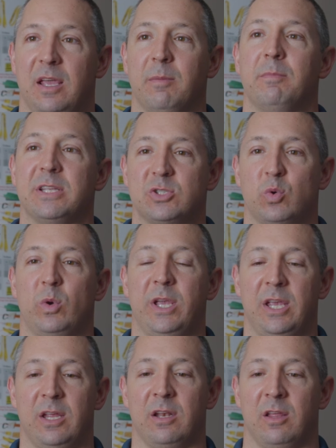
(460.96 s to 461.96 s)
in
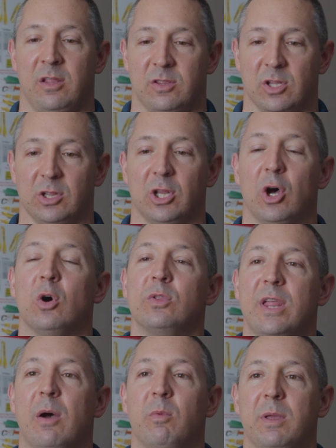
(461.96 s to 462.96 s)
between the
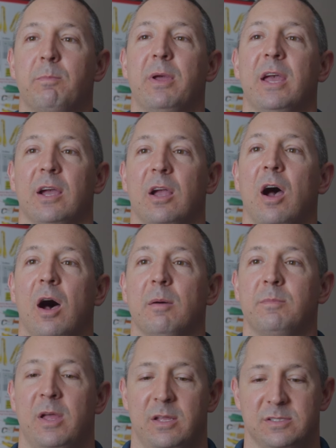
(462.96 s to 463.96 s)
load that we pick
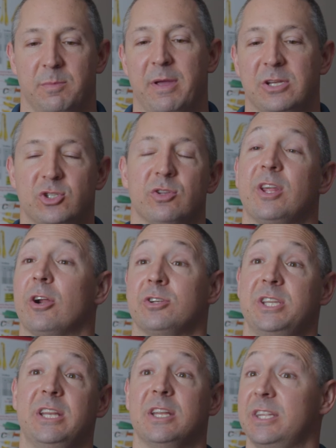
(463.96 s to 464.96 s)
up to make sure that our
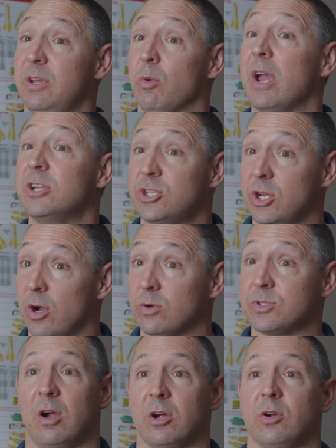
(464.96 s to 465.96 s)
D to D
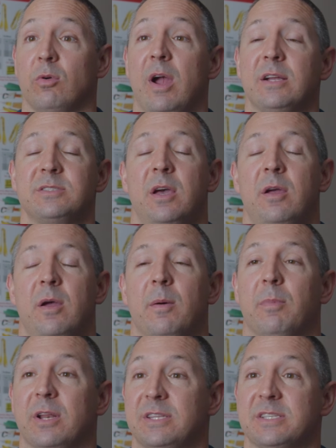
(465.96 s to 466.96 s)
ratios are correct.
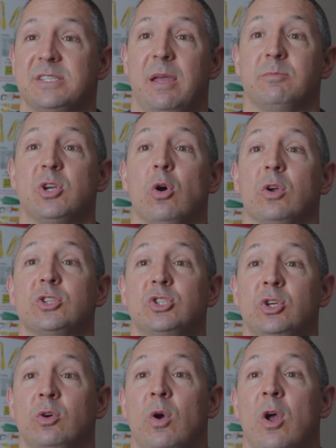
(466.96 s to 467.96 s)
But at the same token,
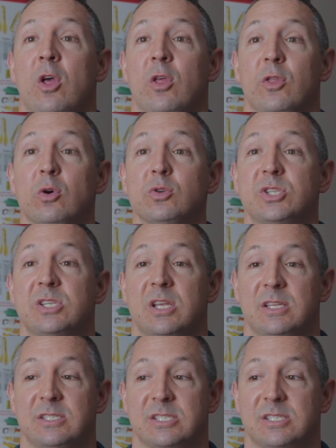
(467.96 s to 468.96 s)
too, those
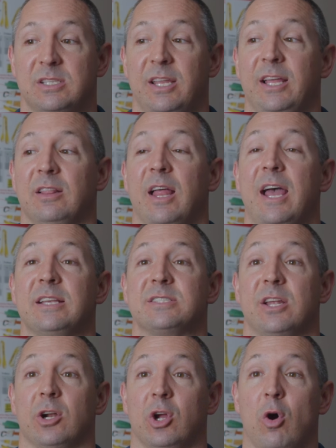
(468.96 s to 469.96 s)
sling legs
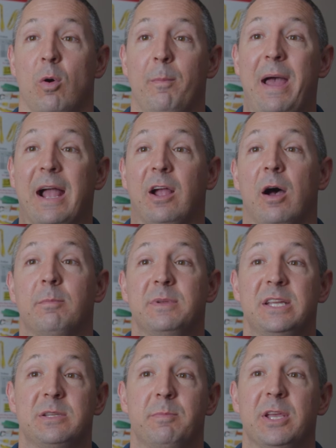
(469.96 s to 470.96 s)
that are going back up
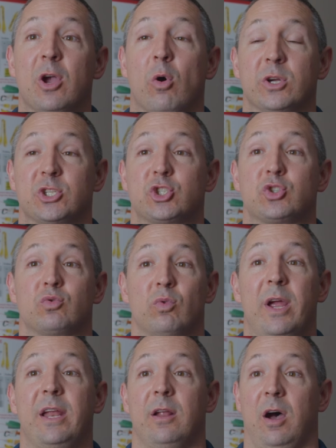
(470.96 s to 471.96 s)
need to be going
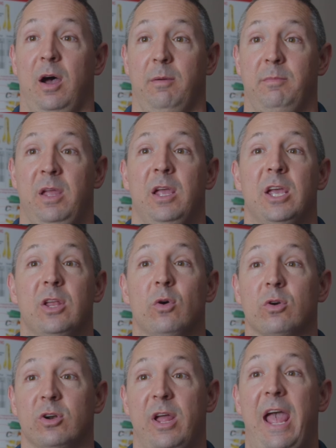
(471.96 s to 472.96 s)
straight up in
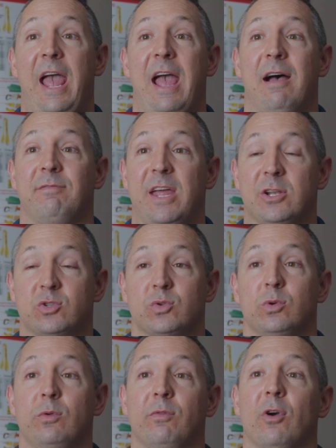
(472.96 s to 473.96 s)
order to have that
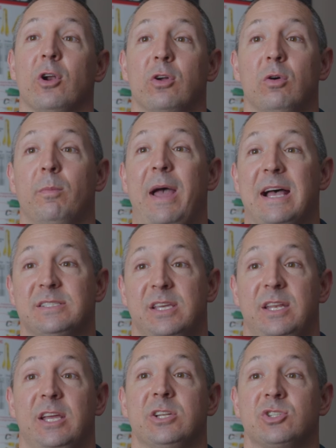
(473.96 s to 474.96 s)
true vertical
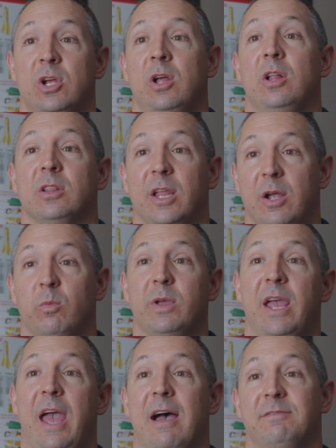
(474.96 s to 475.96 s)
basket hitch like
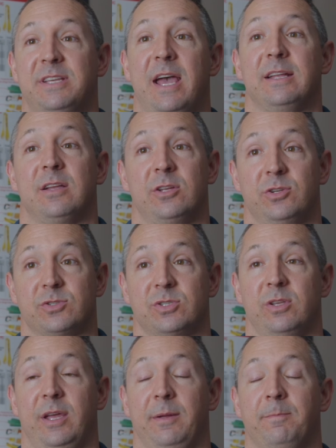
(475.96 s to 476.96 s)
we have tagged on your
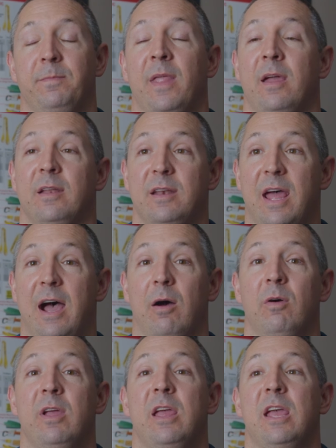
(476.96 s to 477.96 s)
sling.
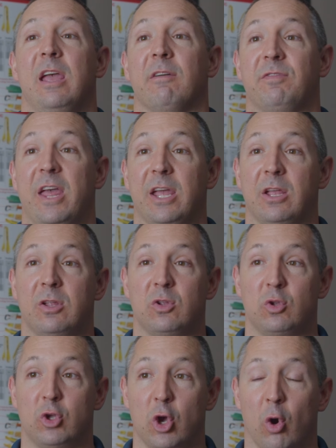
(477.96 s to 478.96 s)
Now, if they
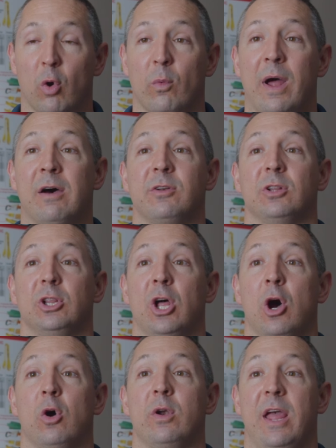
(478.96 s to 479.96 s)
go around a
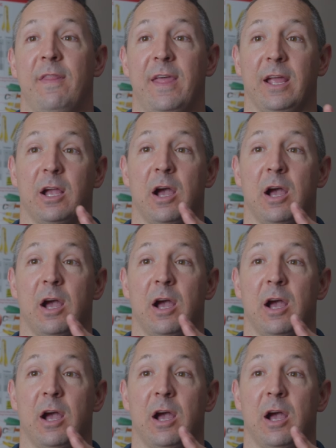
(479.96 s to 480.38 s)
load and then